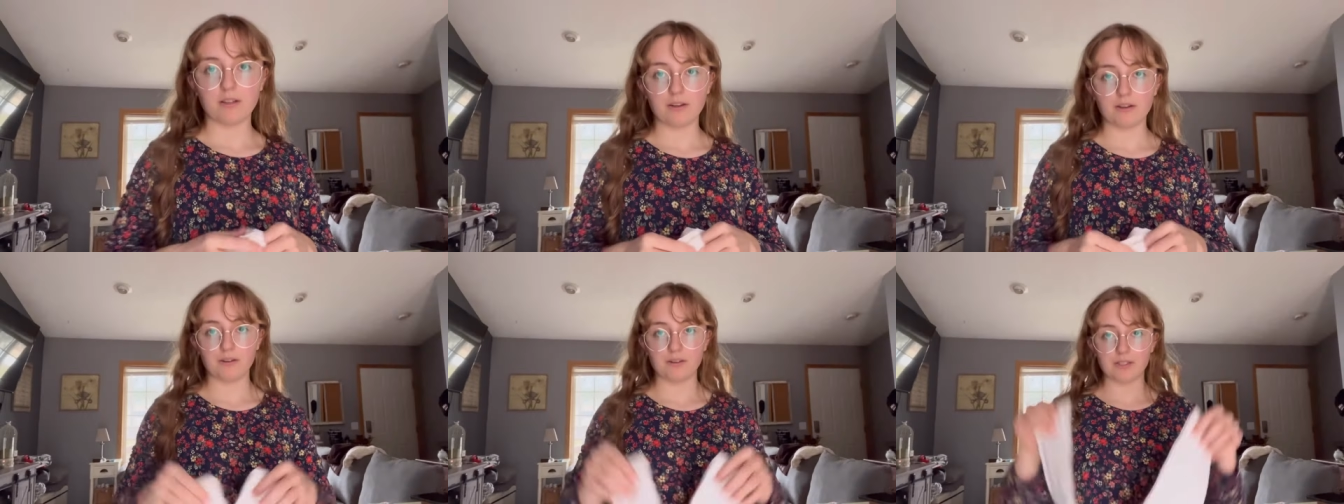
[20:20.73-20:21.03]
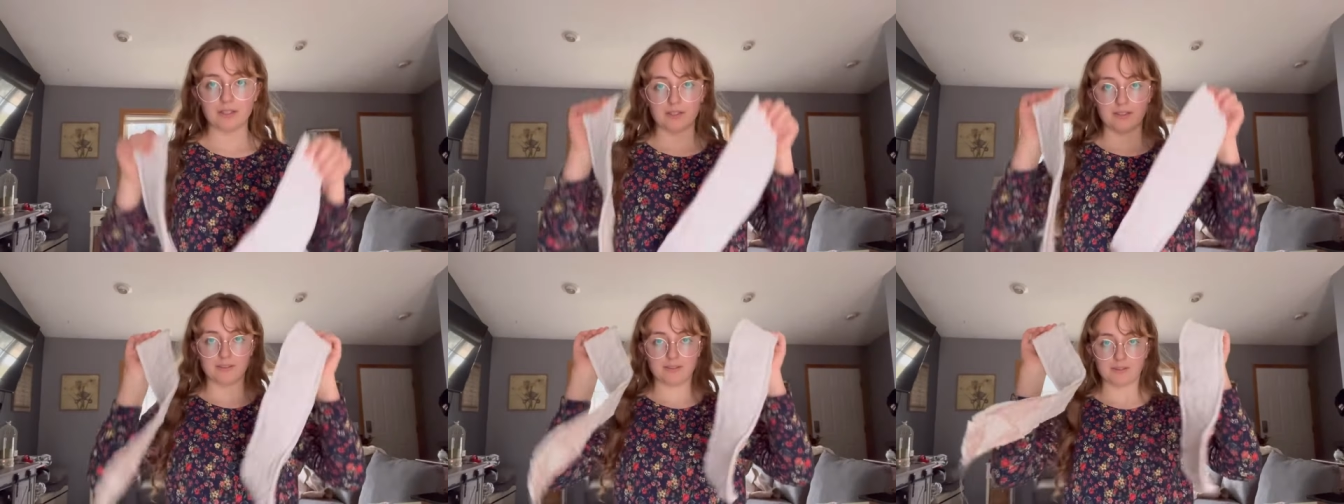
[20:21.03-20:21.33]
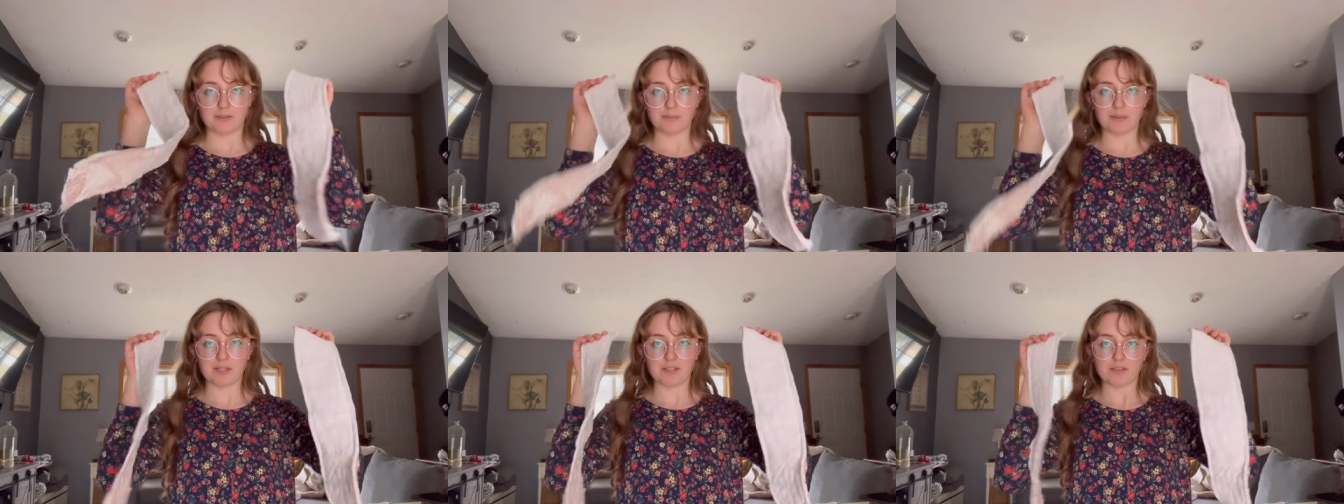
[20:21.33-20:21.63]
Okay,
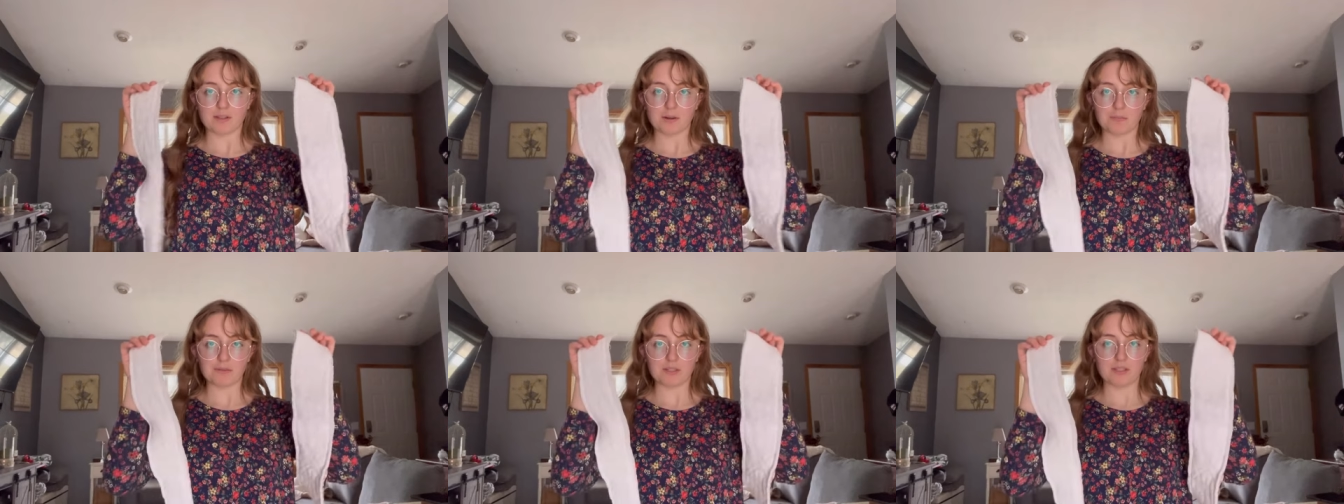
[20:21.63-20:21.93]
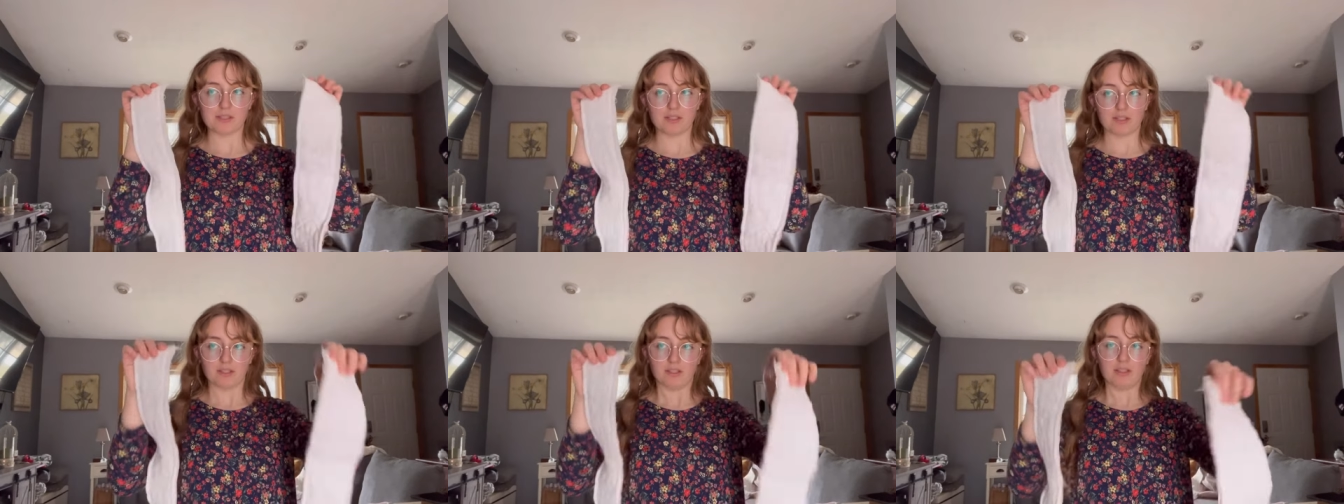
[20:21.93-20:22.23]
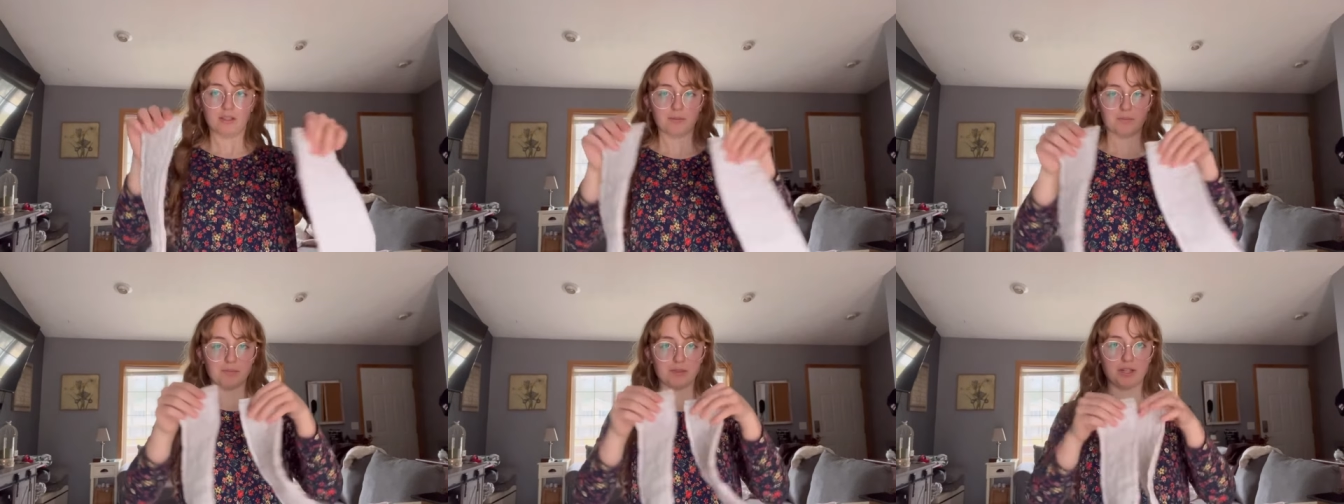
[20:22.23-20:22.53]
so my straps are
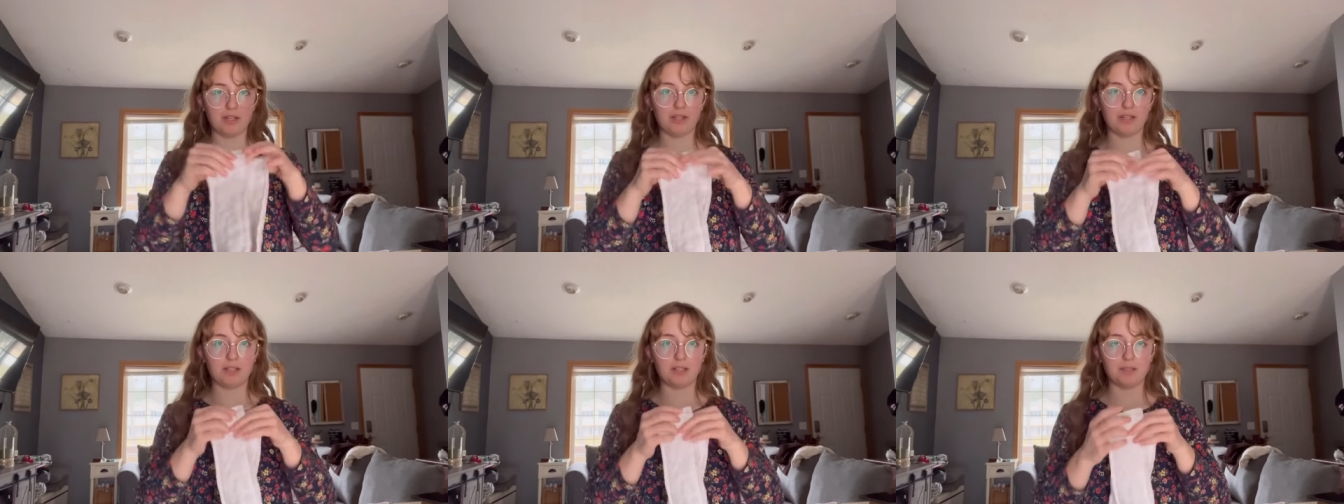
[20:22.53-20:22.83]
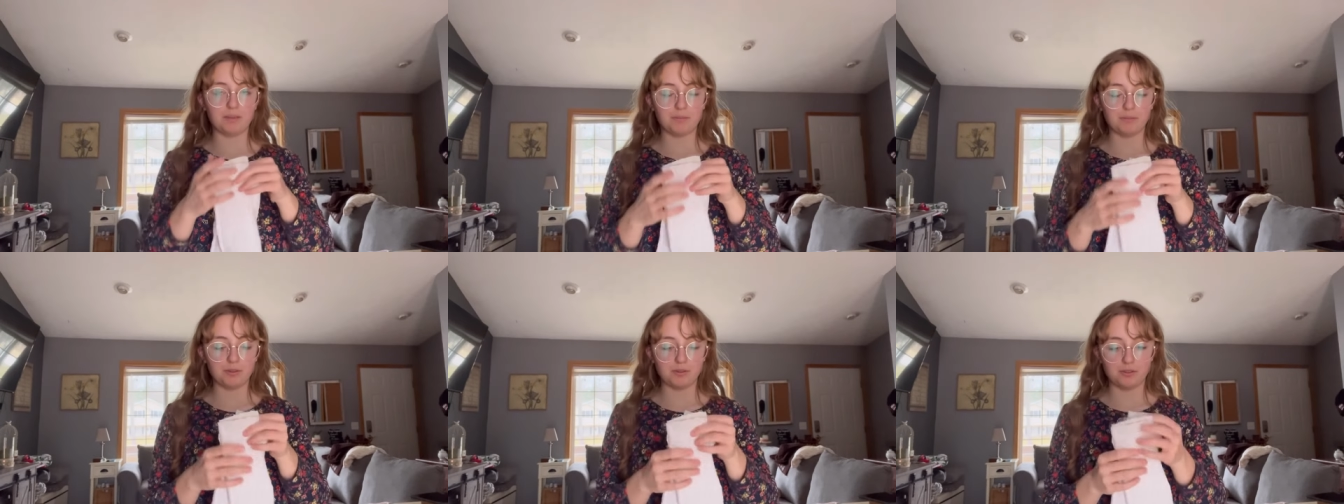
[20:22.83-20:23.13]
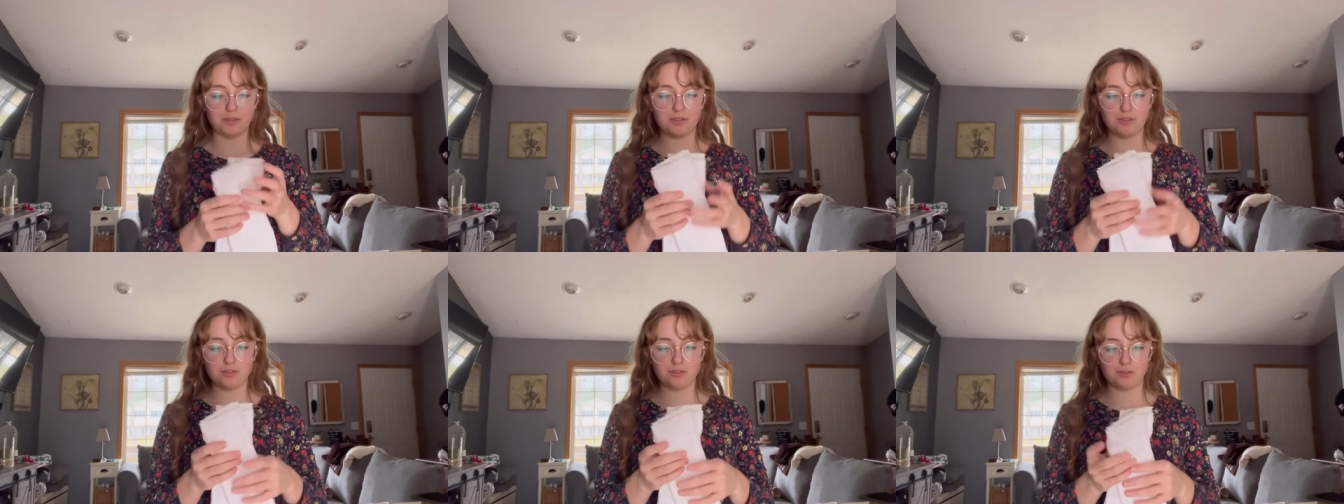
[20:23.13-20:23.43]
done, but I'm
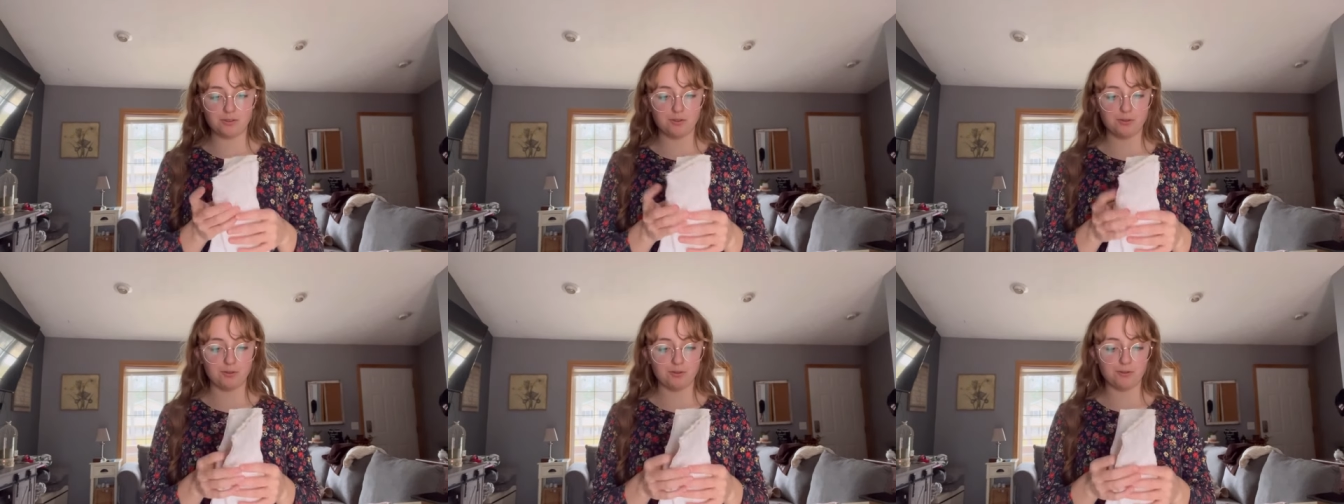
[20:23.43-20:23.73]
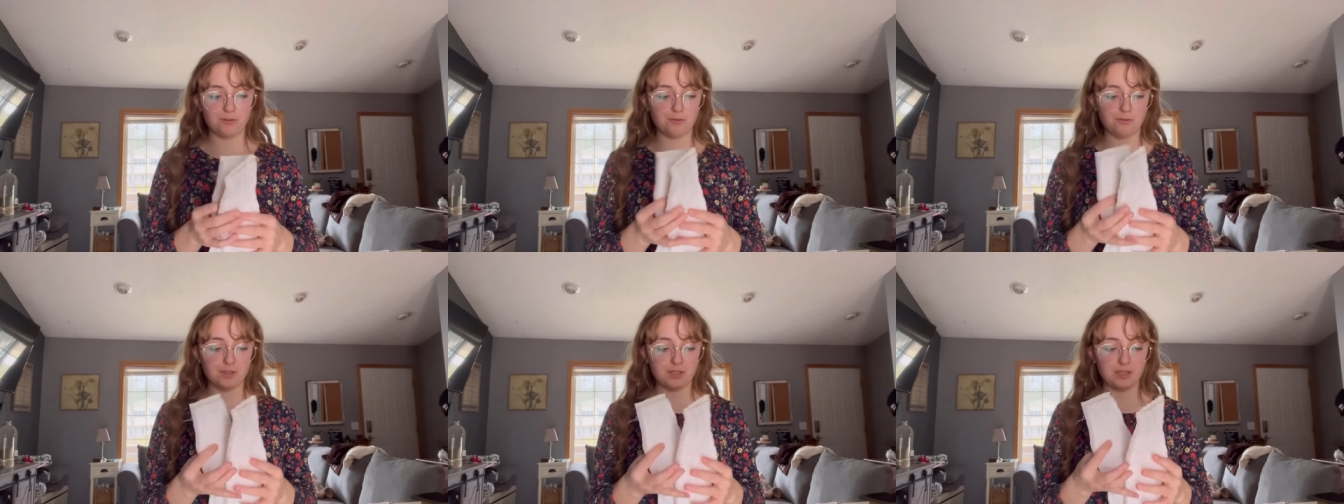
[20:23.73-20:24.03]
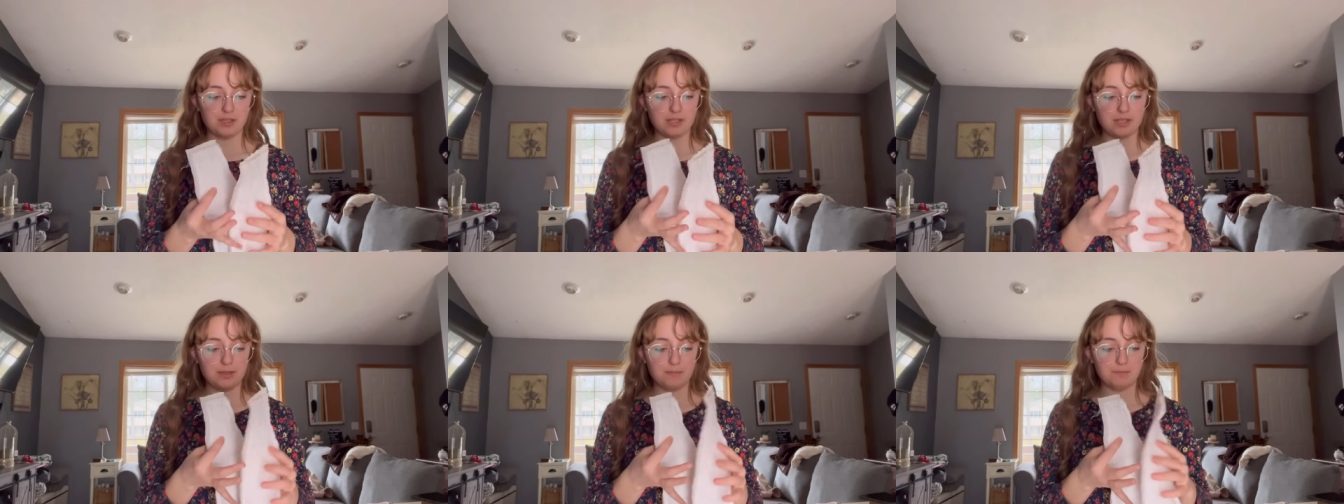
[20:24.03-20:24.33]
going to
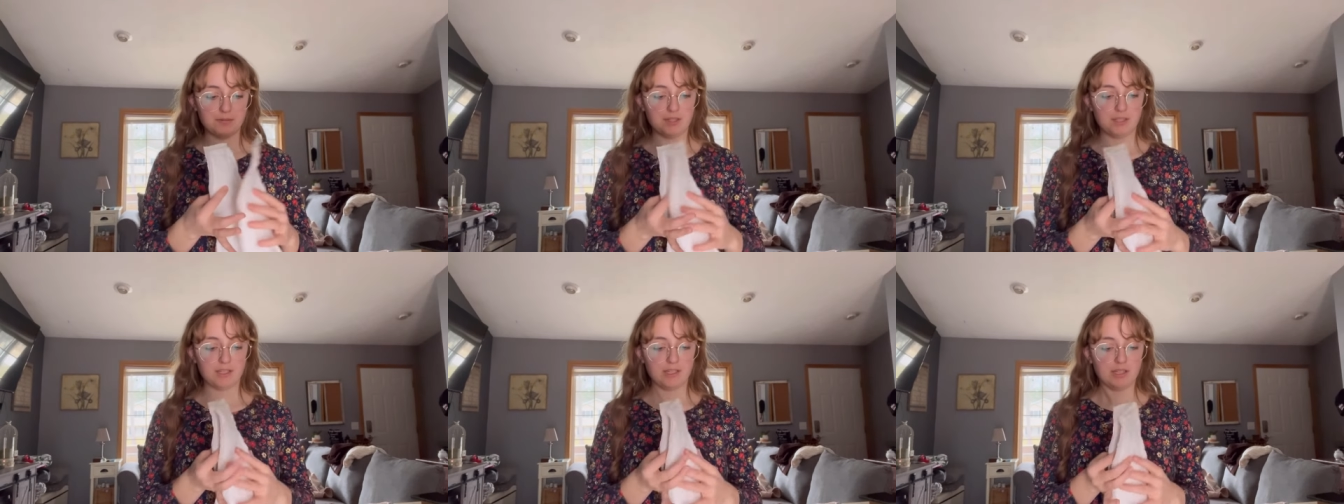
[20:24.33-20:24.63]
fit them